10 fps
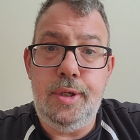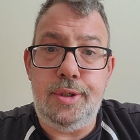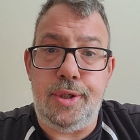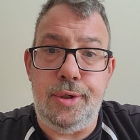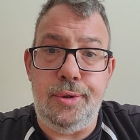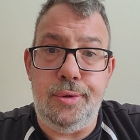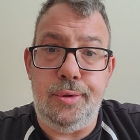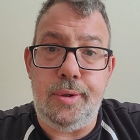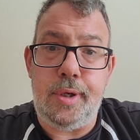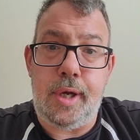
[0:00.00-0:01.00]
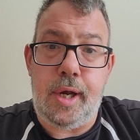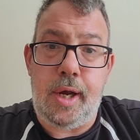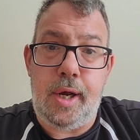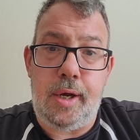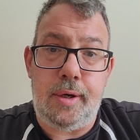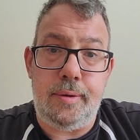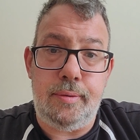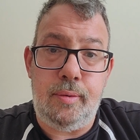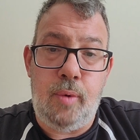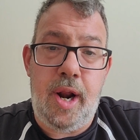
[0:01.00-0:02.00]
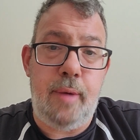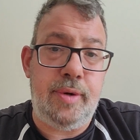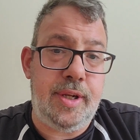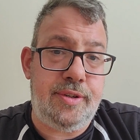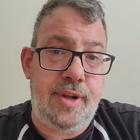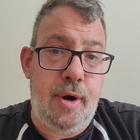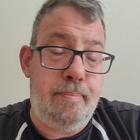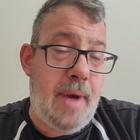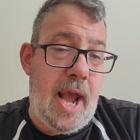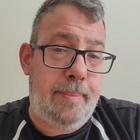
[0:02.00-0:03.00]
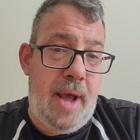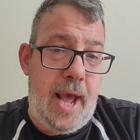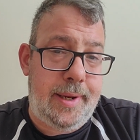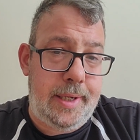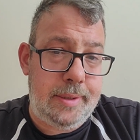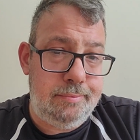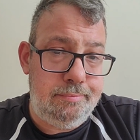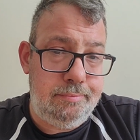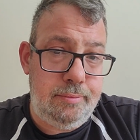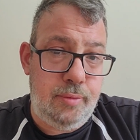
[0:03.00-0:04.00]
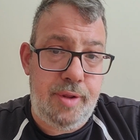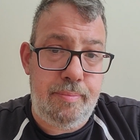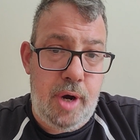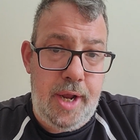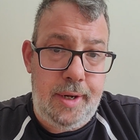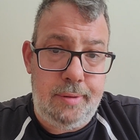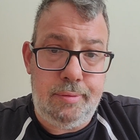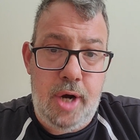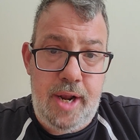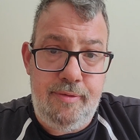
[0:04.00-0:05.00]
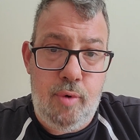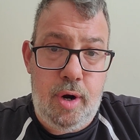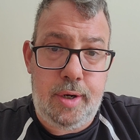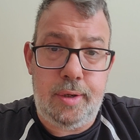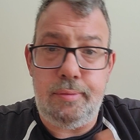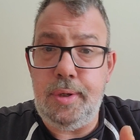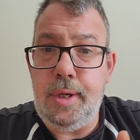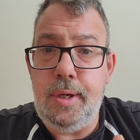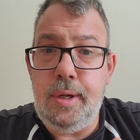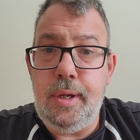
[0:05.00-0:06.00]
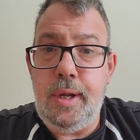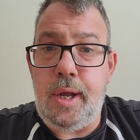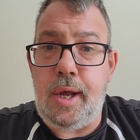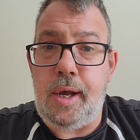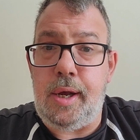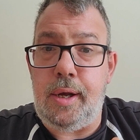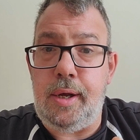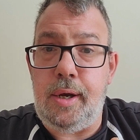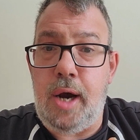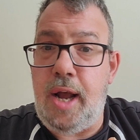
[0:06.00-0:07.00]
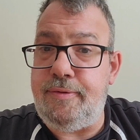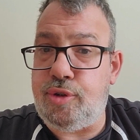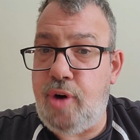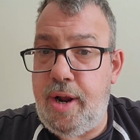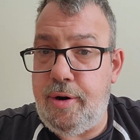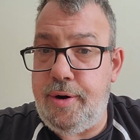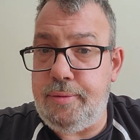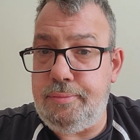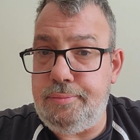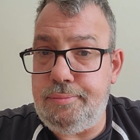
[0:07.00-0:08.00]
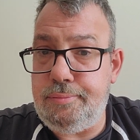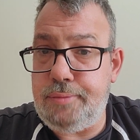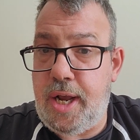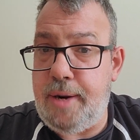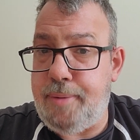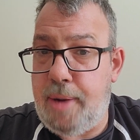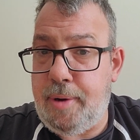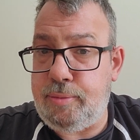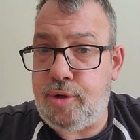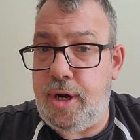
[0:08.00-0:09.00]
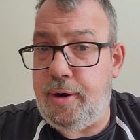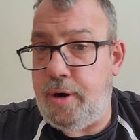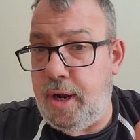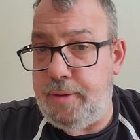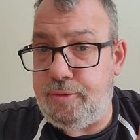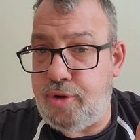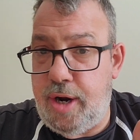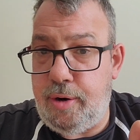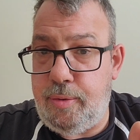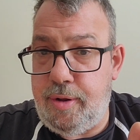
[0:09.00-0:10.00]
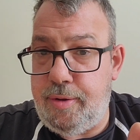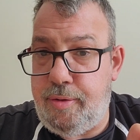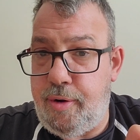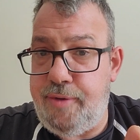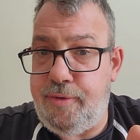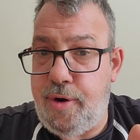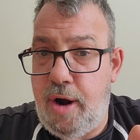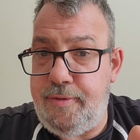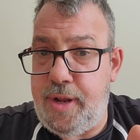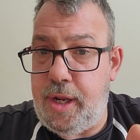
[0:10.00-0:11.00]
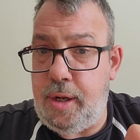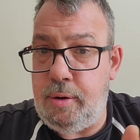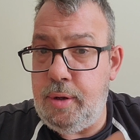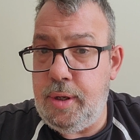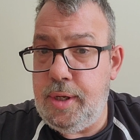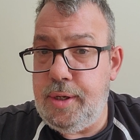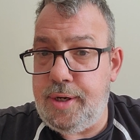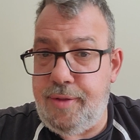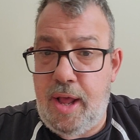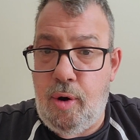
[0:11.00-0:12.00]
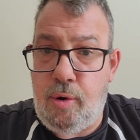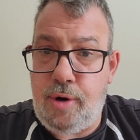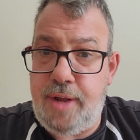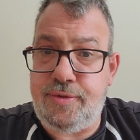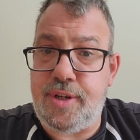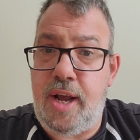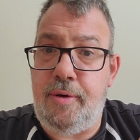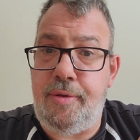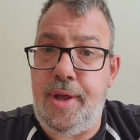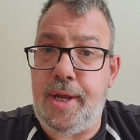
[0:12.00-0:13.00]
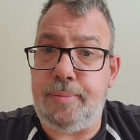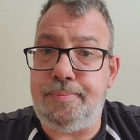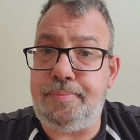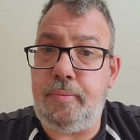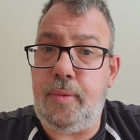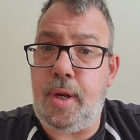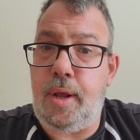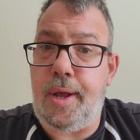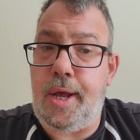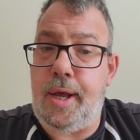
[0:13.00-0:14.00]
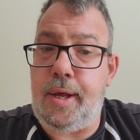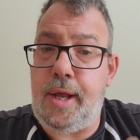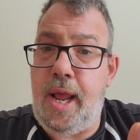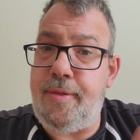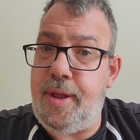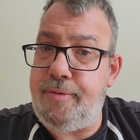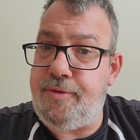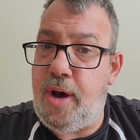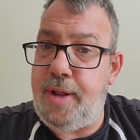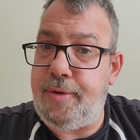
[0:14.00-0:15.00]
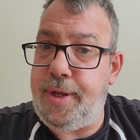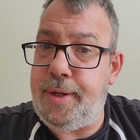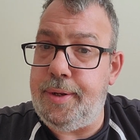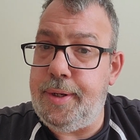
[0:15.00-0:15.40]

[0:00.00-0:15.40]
to what I would consider backpacking with my line of work. I've trailered. I had a pop-up trailer. I trailered with a 30-foot RV, did that whole lifestyle thing. And then finally,